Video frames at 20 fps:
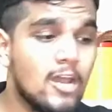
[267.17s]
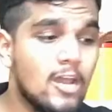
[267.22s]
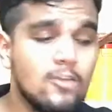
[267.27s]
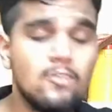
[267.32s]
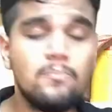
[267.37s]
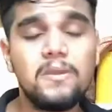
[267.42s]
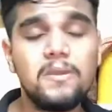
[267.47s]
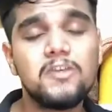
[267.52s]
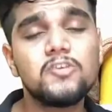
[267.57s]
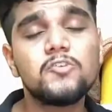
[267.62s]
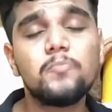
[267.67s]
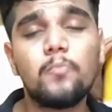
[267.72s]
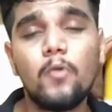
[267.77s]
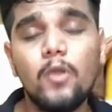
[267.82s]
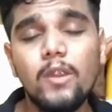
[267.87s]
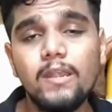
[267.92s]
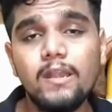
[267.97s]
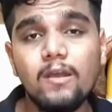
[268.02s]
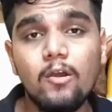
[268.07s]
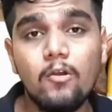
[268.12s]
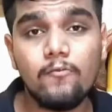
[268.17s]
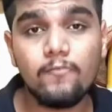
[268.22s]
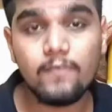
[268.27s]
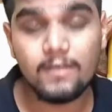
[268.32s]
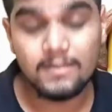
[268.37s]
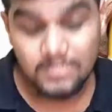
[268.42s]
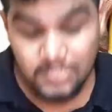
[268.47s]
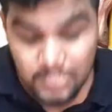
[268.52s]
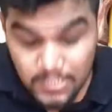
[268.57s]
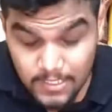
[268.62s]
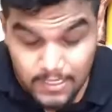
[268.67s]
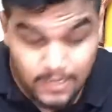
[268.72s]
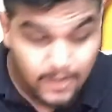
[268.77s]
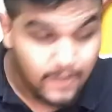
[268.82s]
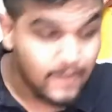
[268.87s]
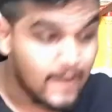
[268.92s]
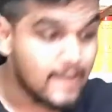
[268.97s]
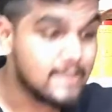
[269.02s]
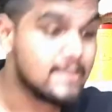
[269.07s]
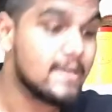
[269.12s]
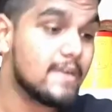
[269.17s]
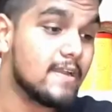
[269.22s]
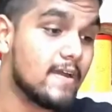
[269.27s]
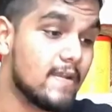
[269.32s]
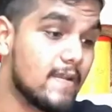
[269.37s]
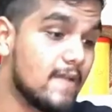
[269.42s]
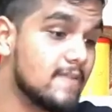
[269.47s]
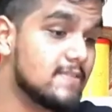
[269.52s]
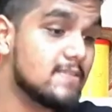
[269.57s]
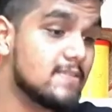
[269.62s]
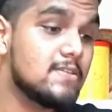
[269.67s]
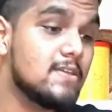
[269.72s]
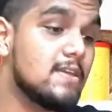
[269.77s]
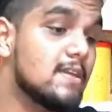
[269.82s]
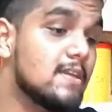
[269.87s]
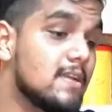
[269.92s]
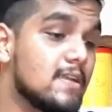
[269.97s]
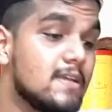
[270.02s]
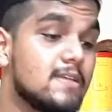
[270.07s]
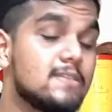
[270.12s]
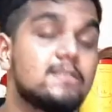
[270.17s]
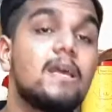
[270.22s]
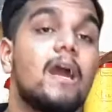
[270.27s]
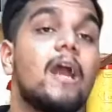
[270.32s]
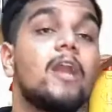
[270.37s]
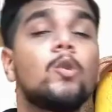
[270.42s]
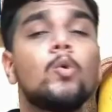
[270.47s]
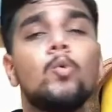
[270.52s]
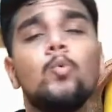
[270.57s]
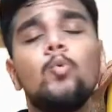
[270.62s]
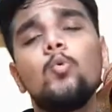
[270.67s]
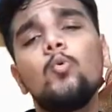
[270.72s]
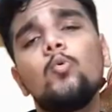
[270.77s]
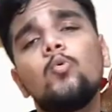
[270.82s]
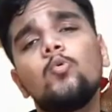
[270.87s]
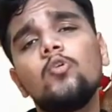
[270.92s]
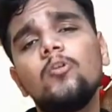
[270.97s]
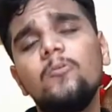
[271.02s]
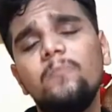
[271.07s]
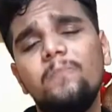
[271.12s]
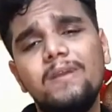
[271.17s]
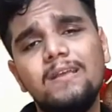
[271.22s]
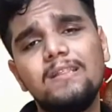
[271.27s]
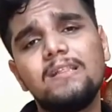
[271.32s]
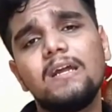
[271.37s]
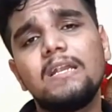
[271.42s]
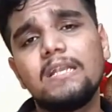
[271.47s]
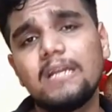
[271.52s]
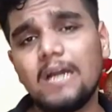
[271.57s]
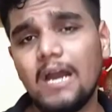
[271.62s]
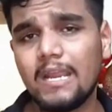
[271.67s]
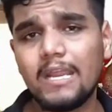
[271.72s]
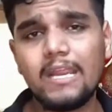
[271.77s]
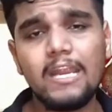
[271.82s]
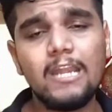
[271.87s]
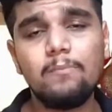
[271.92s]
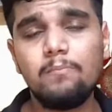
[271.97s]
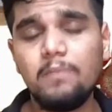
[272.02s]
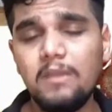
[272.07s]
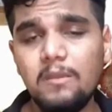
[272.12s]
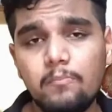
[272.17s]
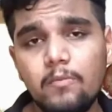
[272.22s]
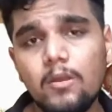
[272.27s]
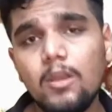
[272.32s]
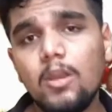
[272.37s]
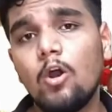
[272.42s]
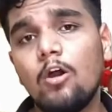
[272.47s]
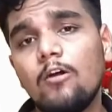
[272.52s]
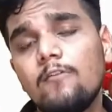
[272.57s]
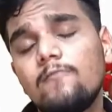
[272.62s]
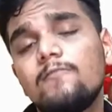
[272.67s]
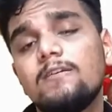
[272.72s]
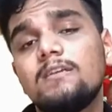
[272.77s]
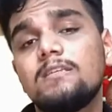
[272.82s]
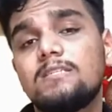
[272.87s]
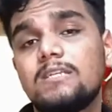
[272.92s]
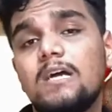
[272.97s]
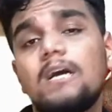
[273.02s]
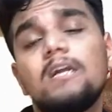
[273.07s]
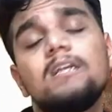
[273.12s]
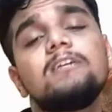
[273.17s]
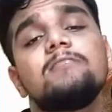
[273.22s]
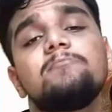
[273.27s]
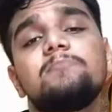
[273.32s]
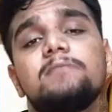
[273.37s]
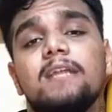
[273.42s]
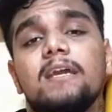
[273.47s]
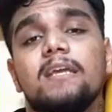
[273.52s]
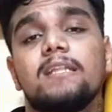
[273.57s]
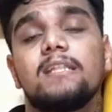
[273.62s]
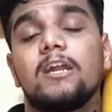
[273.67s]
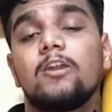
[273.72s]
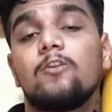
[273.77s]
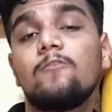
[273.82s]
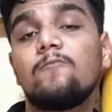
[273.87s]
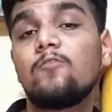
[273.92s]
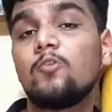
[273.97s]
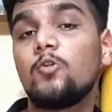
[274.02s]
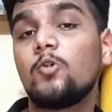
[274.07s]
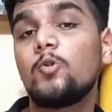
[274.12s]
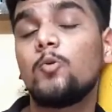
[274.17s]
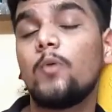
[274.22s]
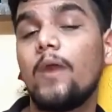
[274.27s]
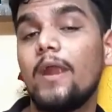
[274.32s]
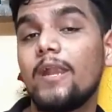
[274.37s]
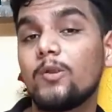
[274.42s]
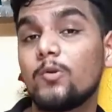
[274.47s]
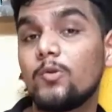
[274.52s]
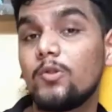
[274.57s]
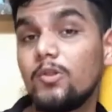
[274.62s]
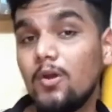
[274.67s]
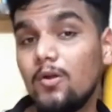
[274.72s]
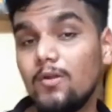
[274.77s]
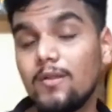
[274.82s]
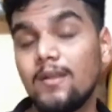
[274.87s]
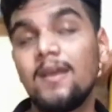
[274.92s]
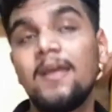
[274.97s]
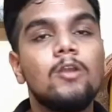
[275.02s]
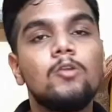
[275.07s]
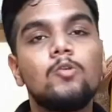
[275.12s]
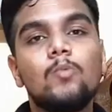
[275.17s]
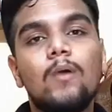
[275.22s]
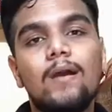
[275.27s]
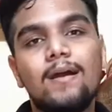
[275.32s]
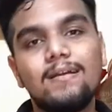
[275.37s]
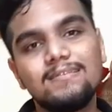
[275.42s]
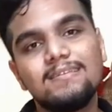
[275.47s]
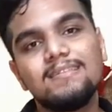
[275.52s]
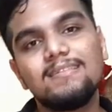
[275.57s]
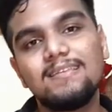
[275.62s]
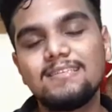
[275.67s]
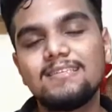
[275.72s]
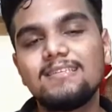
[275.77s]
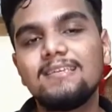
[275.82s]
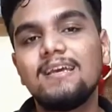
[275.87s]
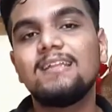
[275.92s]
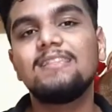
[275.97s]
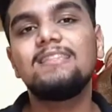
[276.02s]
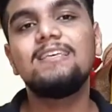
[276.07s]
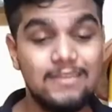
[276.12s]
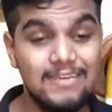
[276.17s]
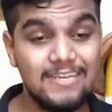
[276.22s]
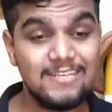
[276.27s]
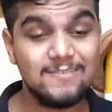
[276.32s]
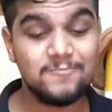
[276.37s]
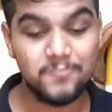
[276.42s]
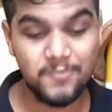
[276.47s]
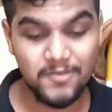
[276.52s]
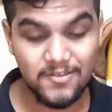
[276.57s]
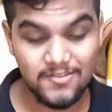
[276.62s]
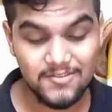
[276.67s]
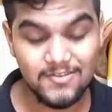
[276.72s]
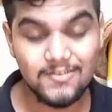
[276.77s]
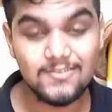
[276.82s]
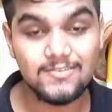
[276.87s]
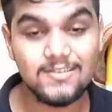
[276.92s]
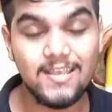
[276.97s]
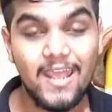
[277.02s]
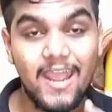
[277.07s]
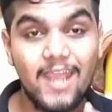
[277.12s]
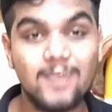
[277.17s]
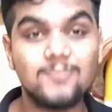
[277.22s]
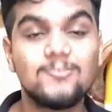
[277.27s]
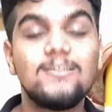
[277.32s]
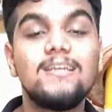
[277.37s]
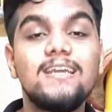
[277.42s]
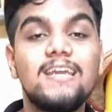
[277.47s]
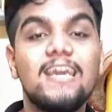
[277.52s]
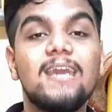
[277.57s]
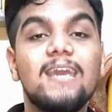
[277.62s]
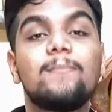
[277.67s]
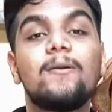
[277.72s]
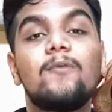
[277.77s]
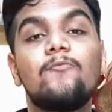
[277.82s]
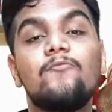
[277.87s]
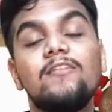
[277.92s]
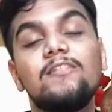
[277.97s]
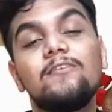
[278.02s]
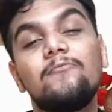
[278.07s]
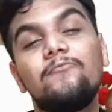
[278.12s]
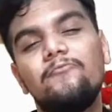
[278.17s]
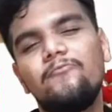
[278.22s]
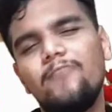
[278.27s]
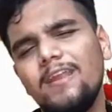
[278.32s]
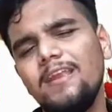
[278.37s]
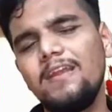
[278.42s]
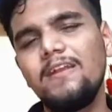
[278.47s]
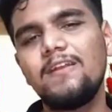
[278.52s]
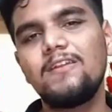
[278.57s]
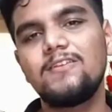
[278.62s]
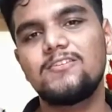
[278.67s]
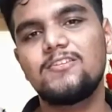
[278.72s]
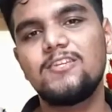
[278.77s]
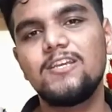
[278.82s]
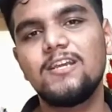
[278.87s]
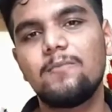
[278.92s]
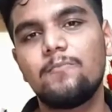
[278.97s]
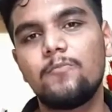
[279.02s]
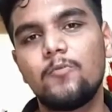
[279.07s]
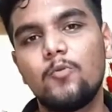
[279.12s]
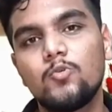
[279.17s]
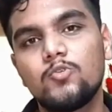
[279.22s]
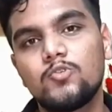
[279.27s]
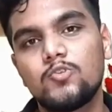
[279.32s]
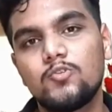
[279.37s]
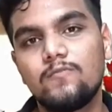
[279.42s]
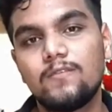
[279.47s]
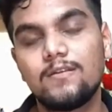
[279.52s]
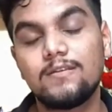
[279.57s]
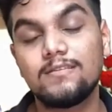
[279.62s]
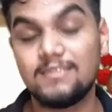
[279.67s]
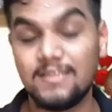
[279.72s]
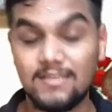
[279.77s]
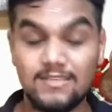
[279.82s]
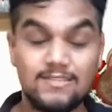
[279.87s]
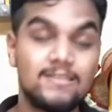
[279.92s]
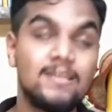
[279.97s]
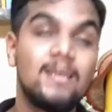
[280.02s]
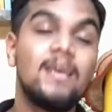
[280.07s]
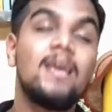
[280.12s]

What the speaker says: Now the major point of concern that arises here is that who could be the target people of startups like that of GoodDo and GoodDot? To answer this, these brothers actually came up with a very interesting approach towards this.